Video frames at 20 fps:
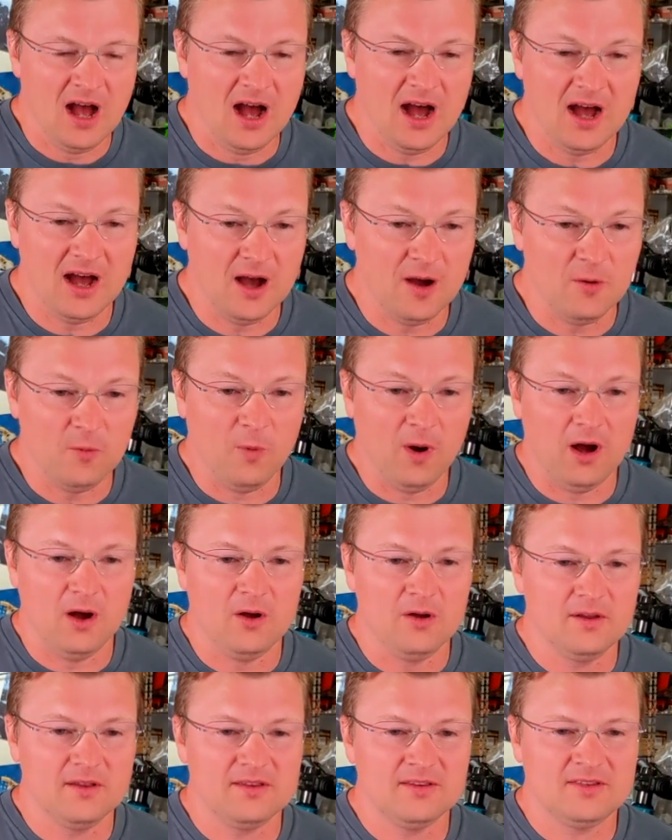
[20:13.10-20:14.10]
Uh,
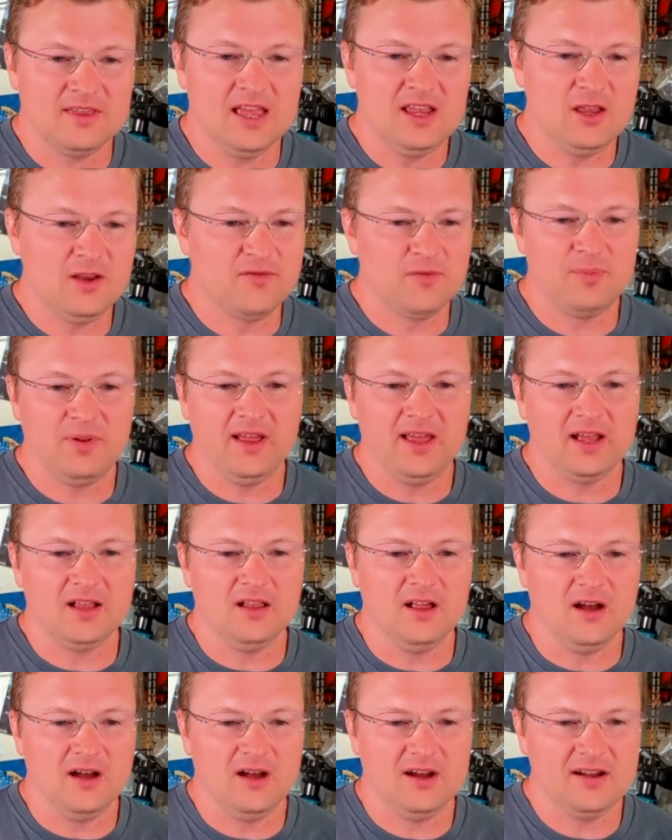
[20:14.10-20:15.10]
well, thank you for
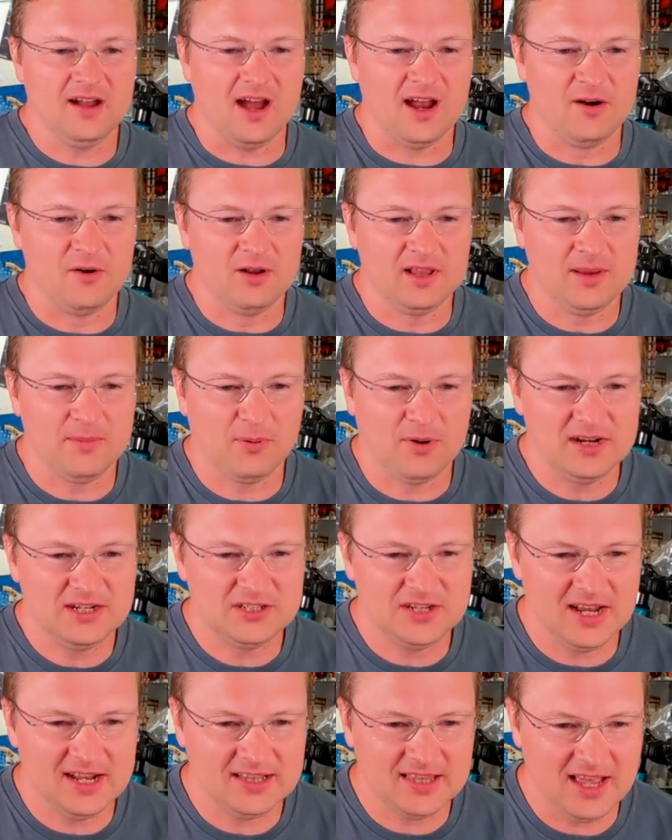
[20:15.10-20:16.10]
playing along. I really
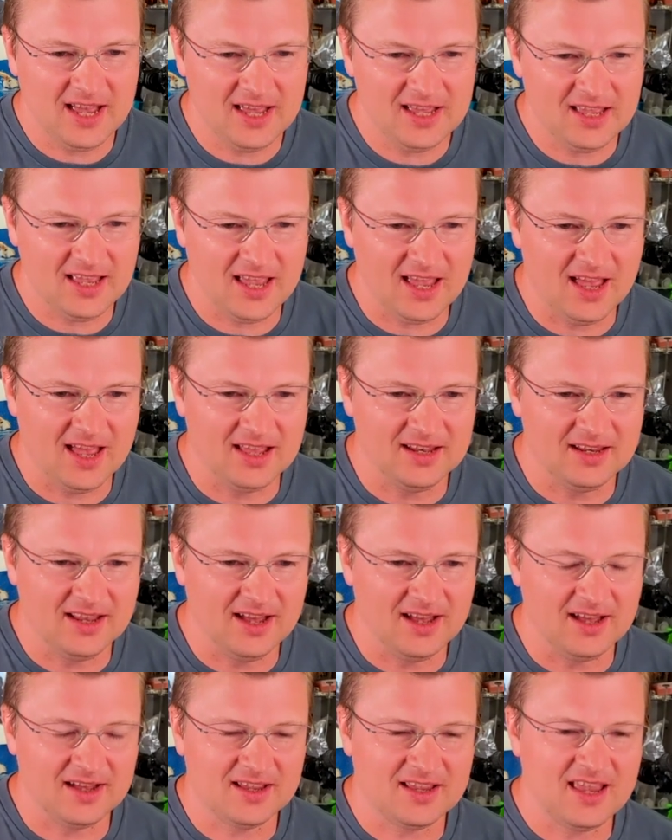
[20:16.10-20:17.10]
appreciate that.
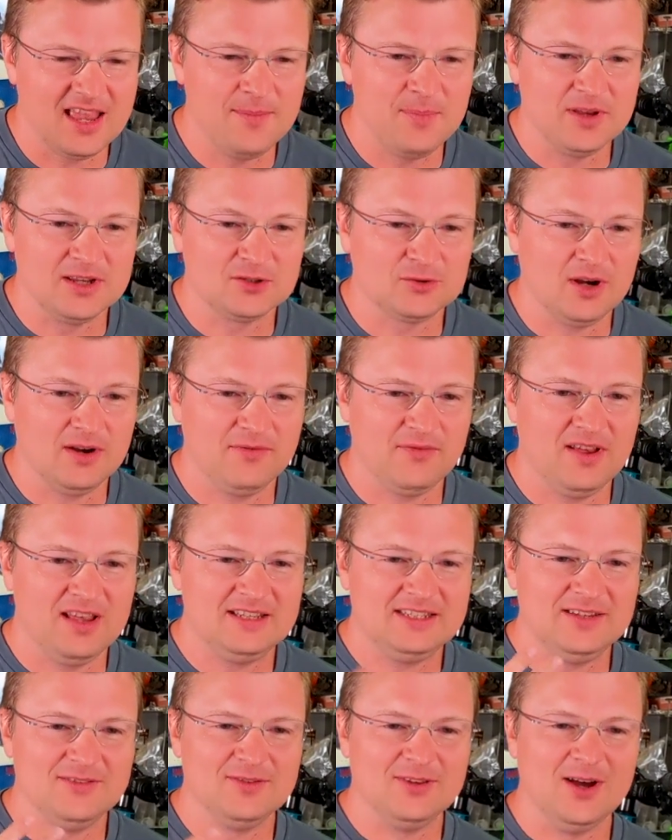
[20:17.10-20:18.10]
And uh, keeping a straight
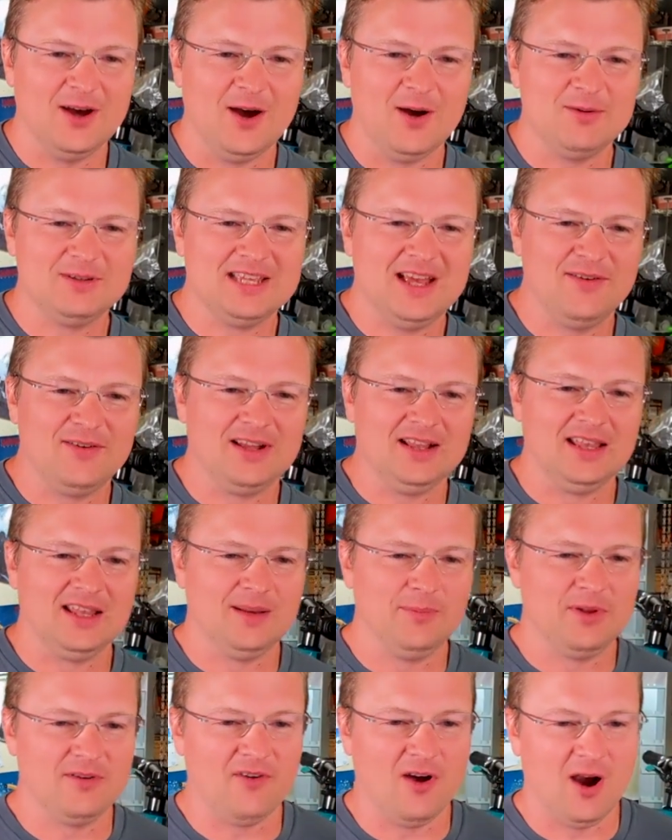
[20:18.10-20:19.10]
face, even though I was having a
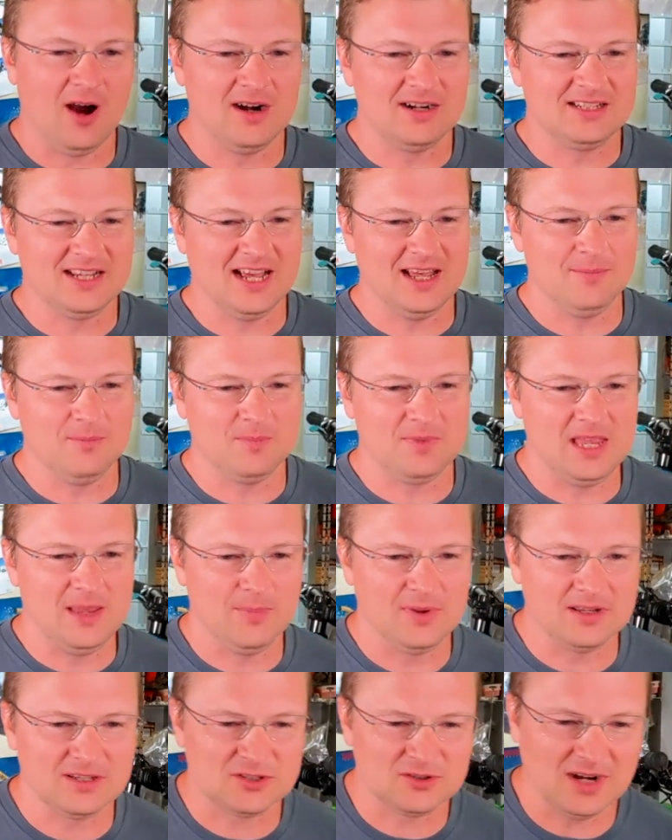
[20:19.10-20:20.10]
little bit of a hard time
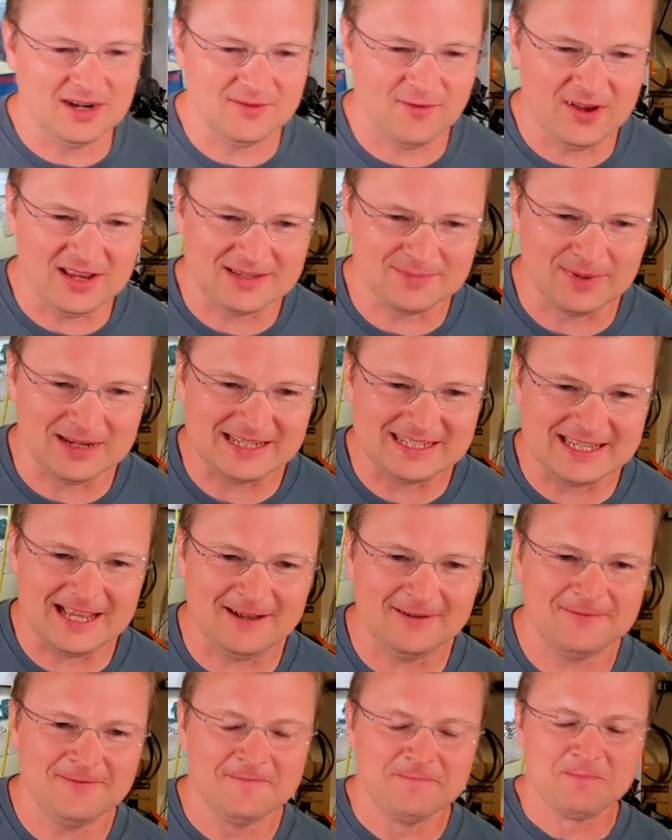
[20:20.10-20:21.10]
keeping a straight face
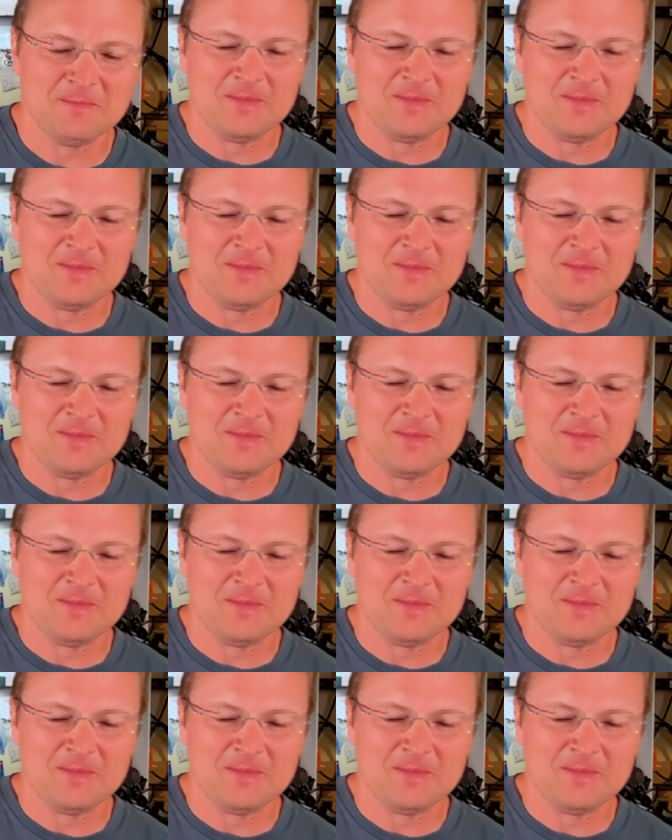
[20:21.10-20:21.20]
myself.